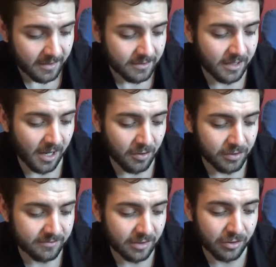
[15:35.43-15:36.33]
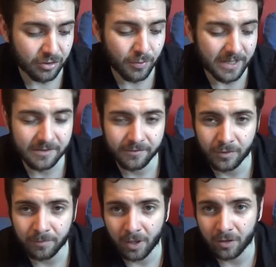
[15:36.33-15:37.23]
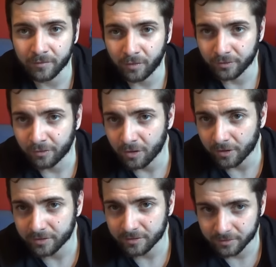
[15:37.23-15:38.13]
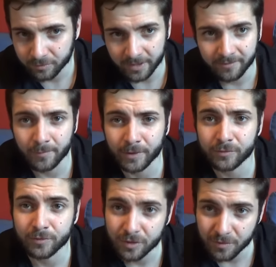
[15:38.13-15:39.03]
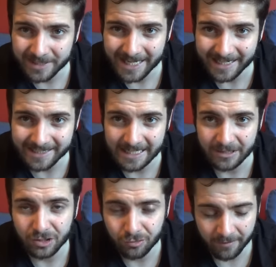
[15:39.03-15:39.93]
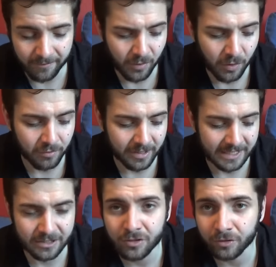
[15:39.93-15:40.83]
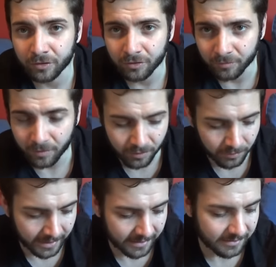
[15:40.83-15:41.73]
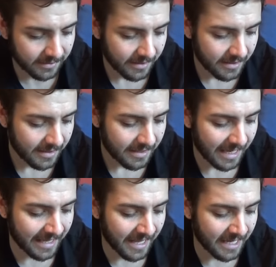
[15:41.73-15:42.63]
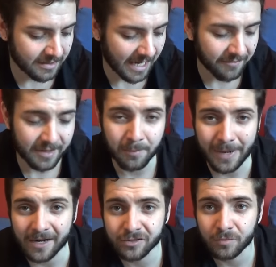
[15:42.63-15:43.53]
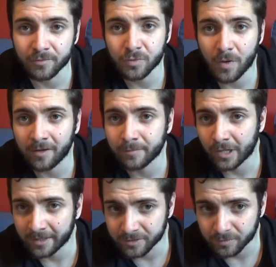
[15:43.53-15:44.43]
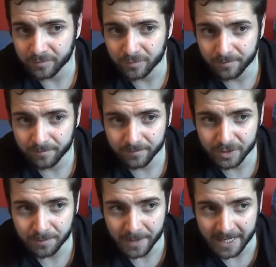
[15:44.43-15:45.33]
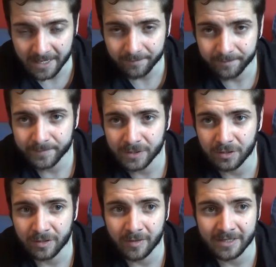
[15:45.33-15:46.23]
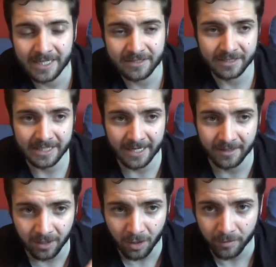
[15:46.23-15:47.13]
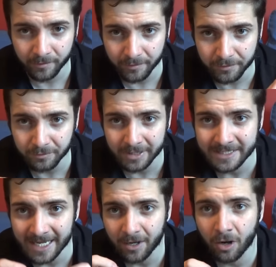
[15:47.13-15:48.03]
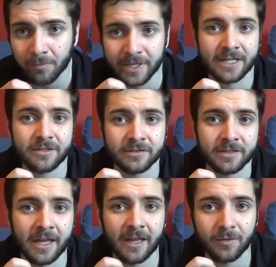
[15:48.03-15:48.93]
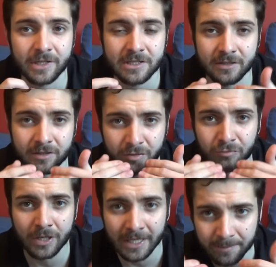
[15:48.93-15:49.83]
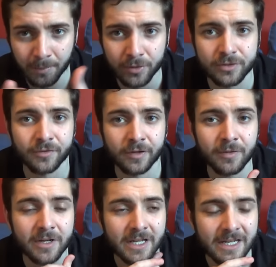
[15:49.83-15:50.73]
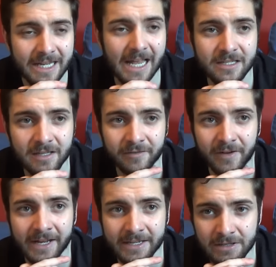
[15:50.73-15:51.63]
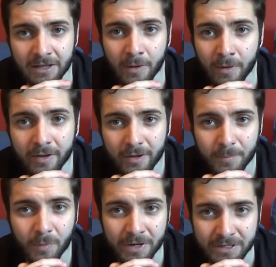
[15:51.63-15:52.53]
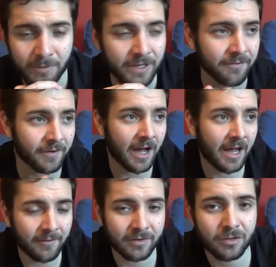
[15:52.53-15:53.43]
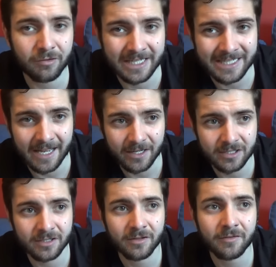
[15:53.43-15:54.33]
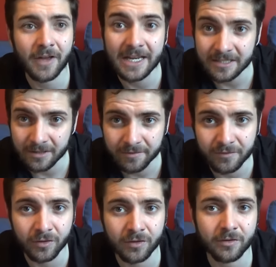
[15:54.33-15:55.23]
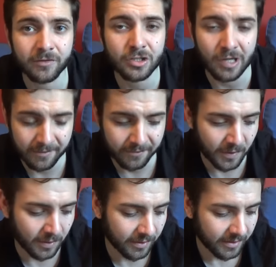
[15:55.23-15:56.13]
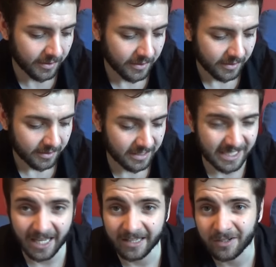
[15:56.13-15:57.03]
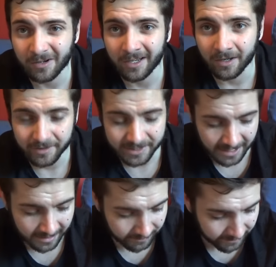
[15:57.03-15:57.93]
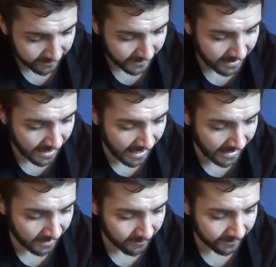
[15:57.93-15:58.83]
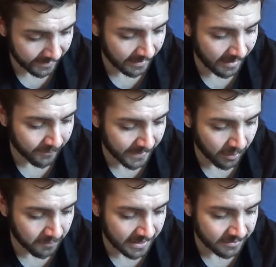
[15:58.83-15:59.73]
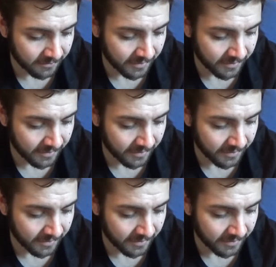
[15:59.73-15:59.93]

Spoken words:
So you still get your 24 block of Hunter Orcs, 24 models with 2 attacks each at strength 4 is good always. And then to have them backed up with 12 Morannons with Spear. So essentially you're getting a lot of 3 attack combinations there, which can really punch through. Yes, the fight is lower, but when you win the fight, having 3 attacks, fainting at the front, strength 4, you're killing quite a lot of the time. And a big combination of